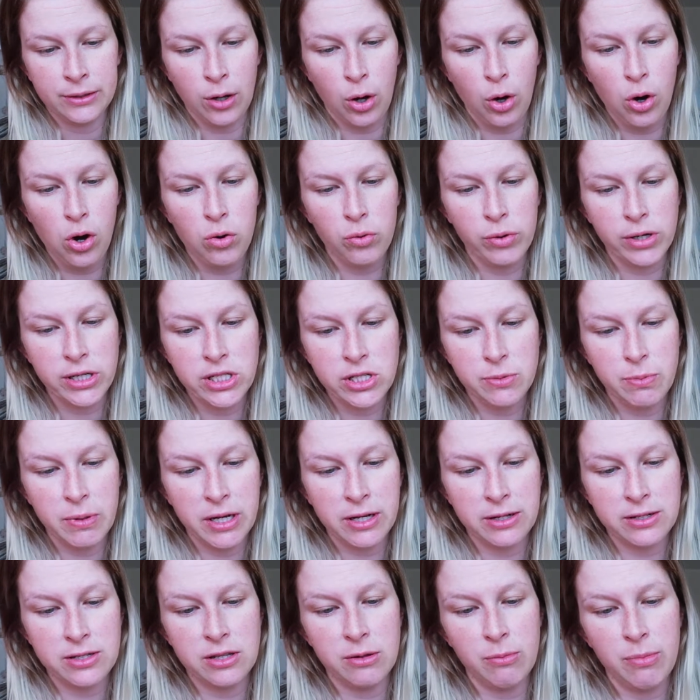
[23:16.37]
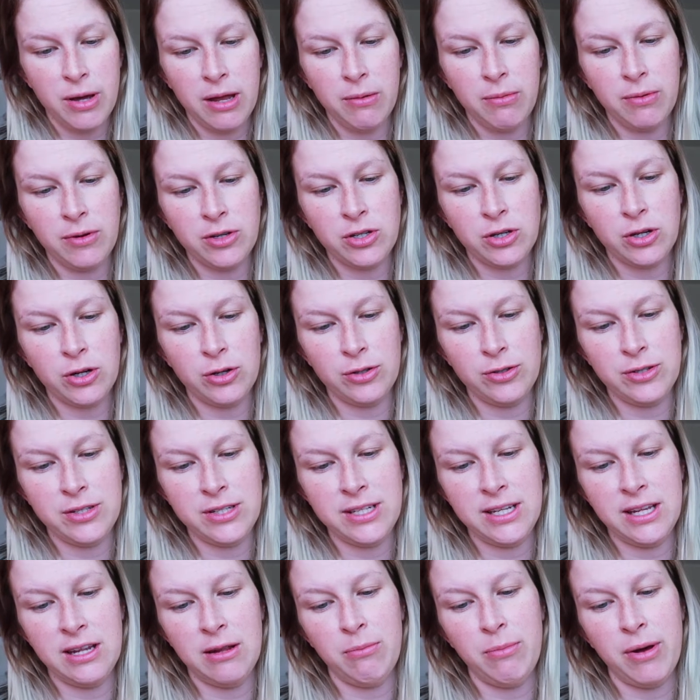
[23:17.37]
Oh, it's because the baby could
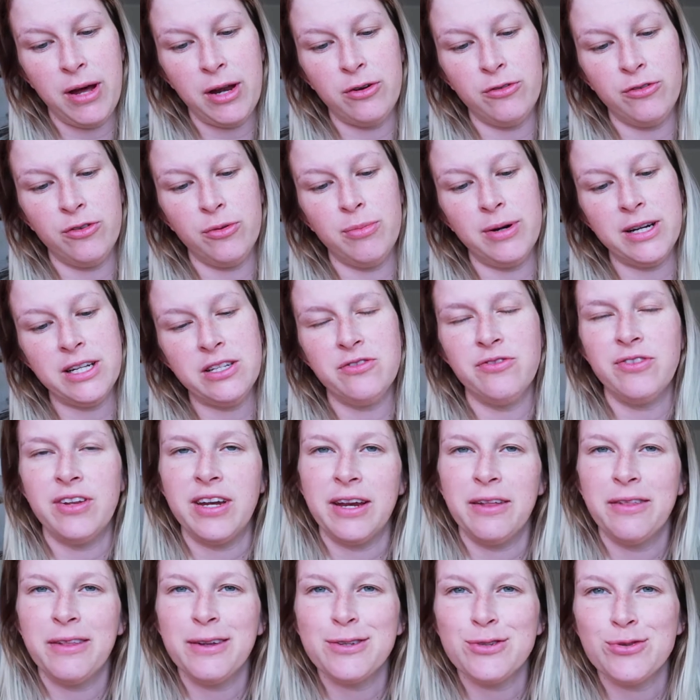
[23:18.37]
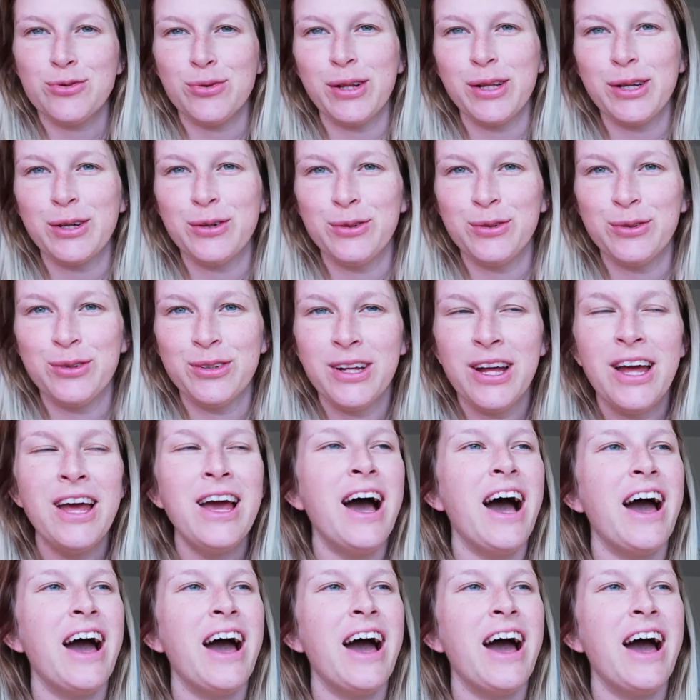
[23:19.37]
see them better for breastfeeding. That's really cool.